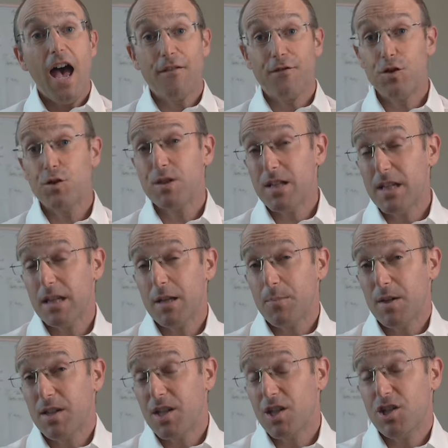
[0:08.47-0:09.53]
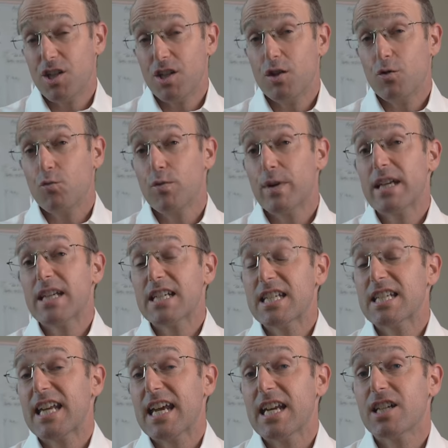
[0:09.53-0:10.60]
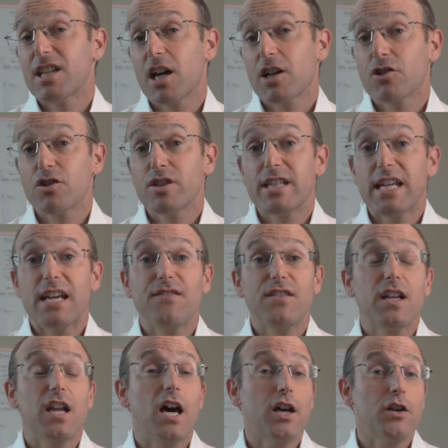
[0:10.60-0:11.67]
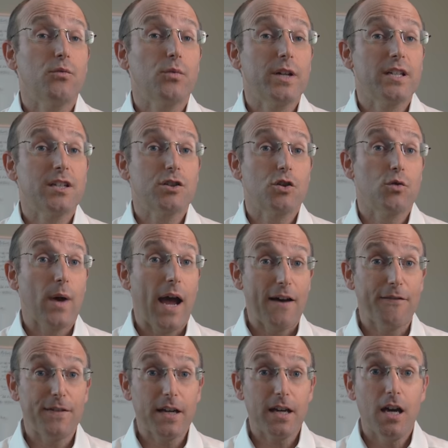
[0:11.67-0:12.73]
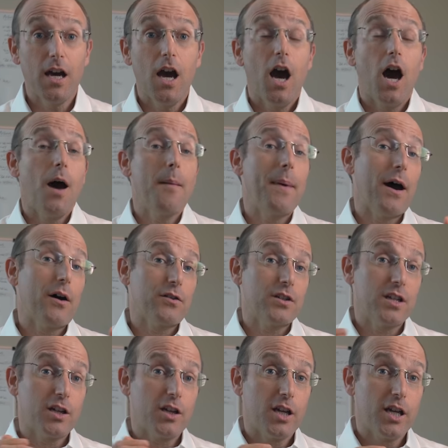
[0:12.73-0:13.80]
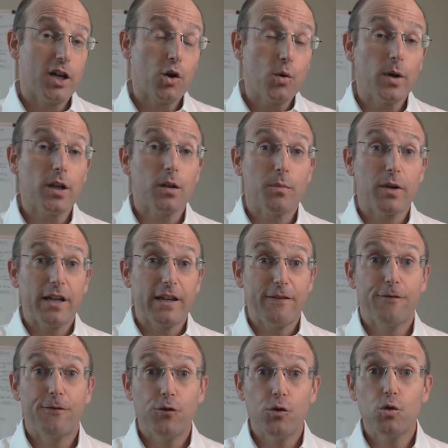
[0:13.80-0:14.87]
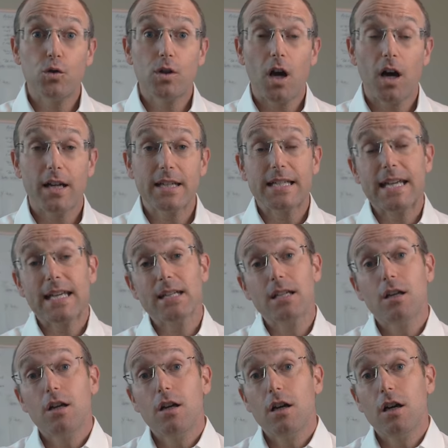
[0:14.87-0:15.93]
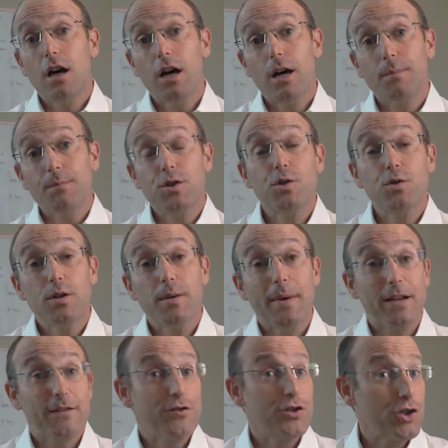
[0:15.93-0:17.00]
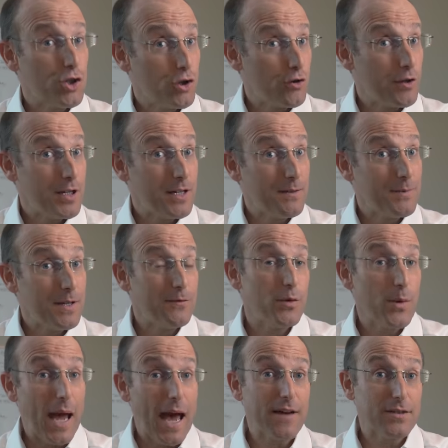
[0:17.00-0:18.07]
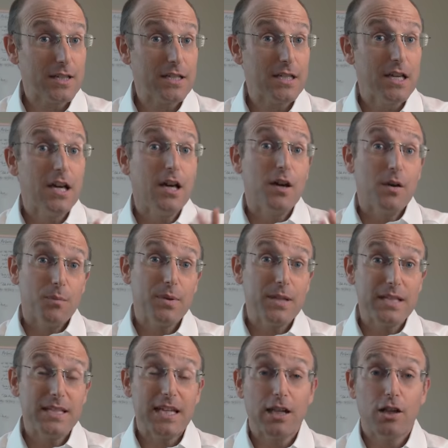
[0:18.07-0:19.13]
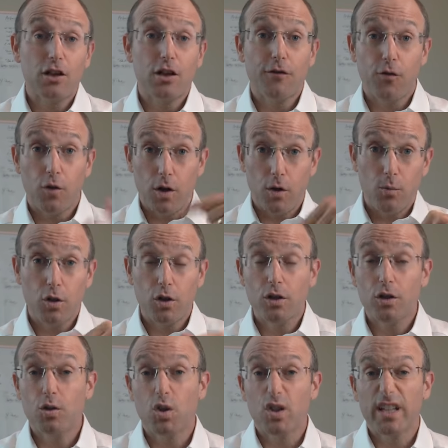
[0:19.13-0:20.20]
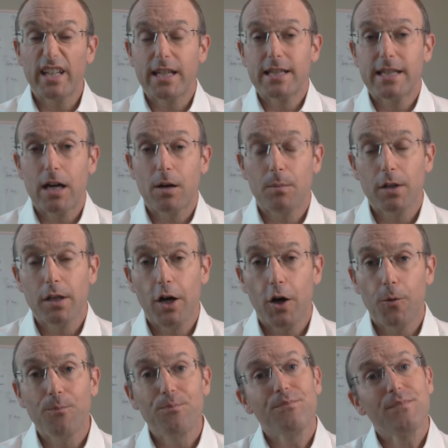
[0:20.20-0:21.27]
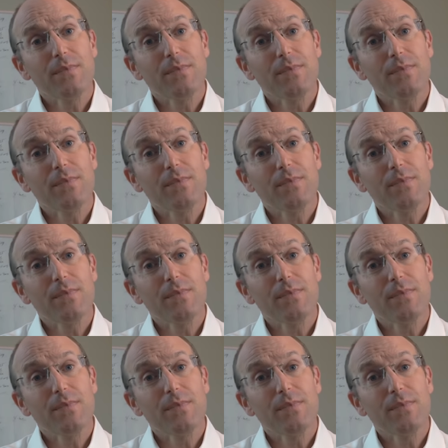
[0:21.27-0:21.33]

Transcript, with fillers: Have you seen the petition to reinstate Dr. David Unwin's graphic about equilibrating food content um, to the amount of sugar in it? If you haven't, please take a look for it, and we'll include a link down below.